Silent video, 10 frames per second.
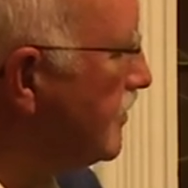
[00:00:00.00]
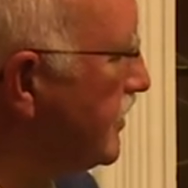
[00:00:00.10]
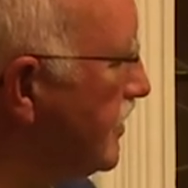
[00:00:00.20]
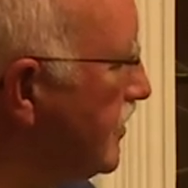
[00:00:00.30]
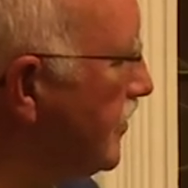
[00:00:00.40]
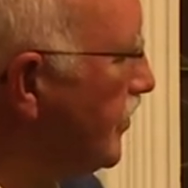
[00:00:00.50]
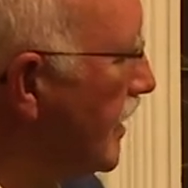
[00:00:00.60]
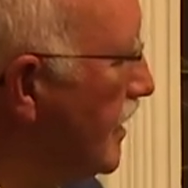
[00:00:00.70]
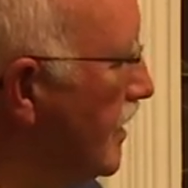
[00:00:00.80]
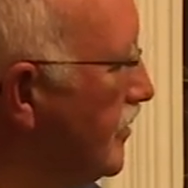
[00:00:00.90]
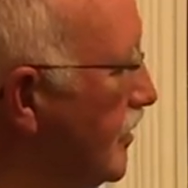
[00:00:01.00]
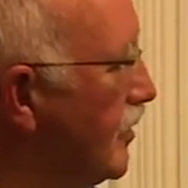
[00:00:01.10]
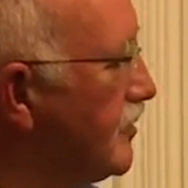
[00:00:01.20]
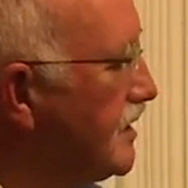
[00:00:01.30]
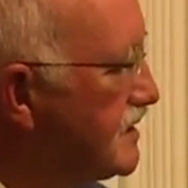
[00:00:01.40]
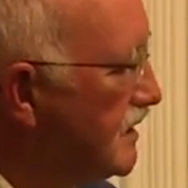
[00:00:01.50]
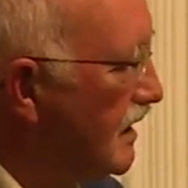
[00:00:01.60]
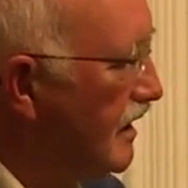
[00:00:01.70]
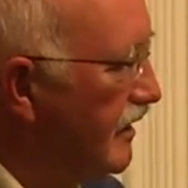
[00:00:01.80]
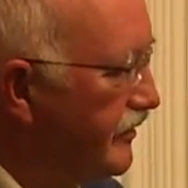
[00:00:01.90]
it. But more
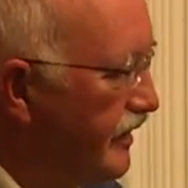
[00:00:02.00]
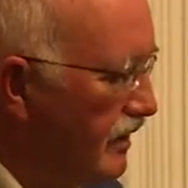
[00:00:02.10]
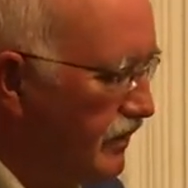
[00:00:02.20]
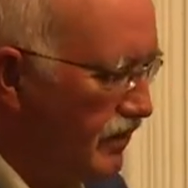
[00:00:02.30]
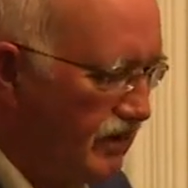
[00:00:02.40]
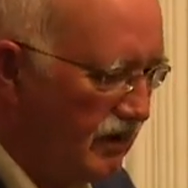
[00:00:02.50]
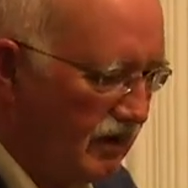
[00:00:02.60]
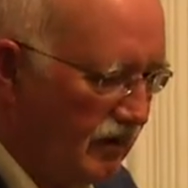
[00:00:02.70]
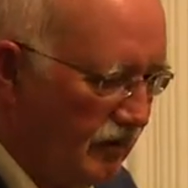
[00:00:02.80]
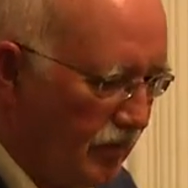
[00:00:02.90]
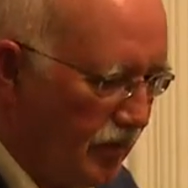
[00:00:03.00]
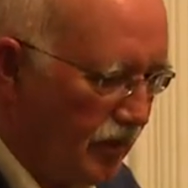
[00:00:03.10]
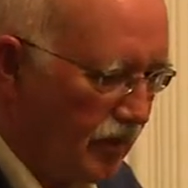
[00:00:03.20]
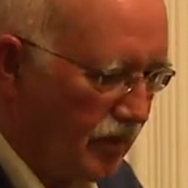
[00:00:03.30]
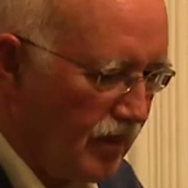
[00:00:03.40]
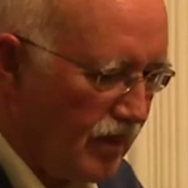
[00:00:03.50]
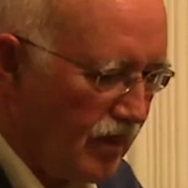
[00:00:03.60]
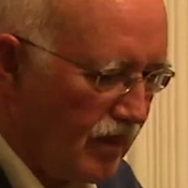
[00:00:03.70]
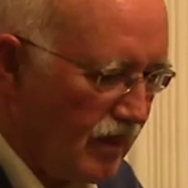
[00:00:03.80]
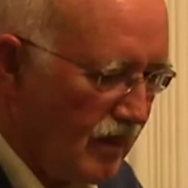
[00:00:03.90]
recently, I found um,
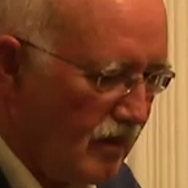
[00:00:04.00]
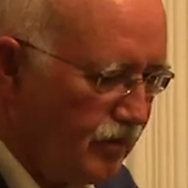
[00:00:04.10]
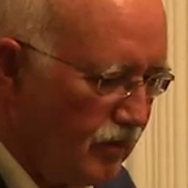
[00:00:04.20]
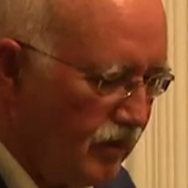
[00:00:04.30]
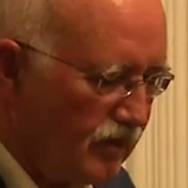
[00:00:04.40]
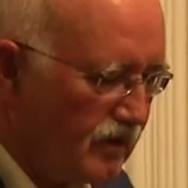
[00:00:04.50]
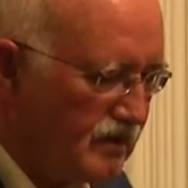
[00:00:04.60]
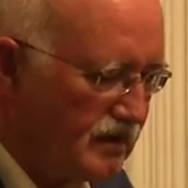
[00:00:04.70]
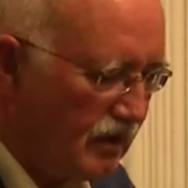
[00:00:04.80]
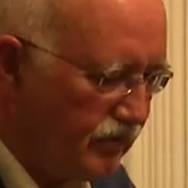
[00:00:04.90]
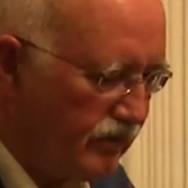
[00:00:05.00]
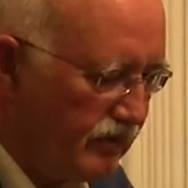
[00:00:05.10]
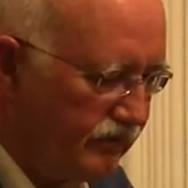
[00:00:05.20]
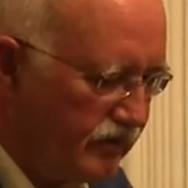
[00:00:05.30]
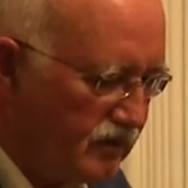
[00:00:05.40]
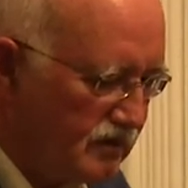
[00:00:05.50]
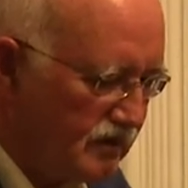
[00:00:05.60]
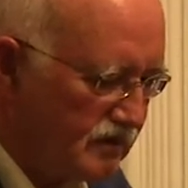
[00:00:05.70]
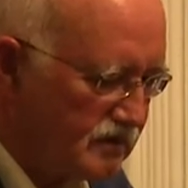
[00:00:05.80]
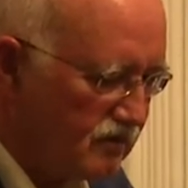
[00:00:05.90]
a poet a contemporary of
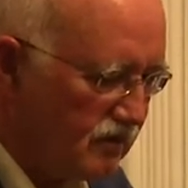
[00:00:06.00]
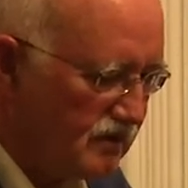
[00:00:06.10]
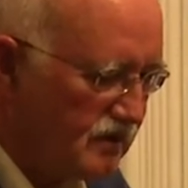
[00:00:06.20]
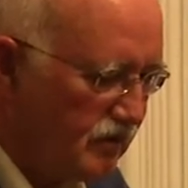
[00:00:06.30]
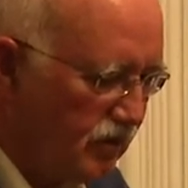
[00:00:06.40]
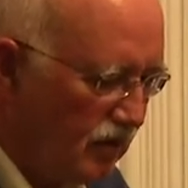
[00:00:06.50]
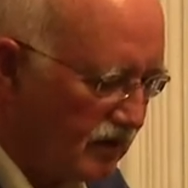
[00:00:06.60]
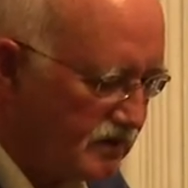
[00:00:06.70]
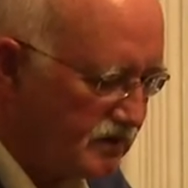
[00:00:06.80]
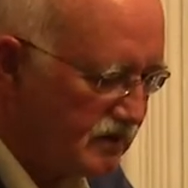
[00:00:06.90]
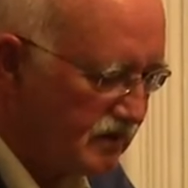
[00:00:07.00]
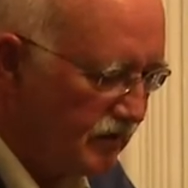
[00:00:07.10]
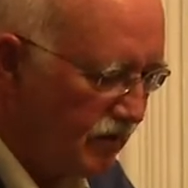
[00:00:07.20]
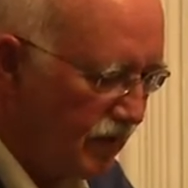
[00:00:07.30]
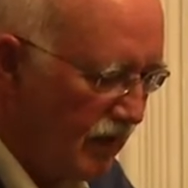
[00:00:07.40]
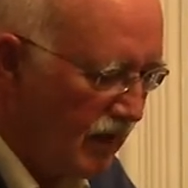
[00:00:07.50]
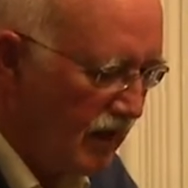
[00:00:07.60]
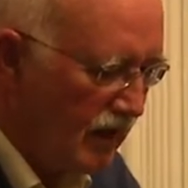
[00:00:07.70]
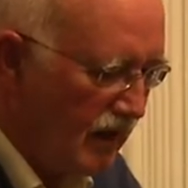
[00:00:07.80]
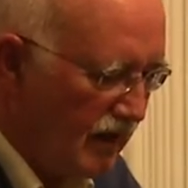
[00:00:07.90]
Virgil's called Tibullus.
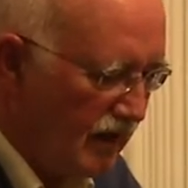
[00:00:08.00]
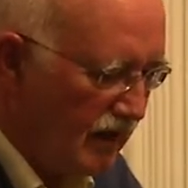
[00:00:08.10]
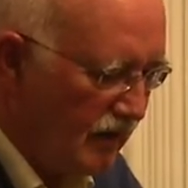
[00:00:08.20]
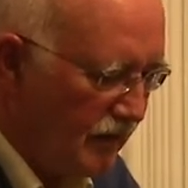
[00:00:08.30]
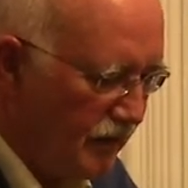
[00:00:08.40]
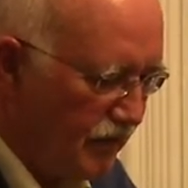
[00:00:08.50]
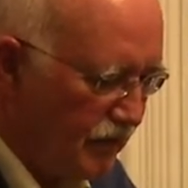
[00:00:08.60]
Um,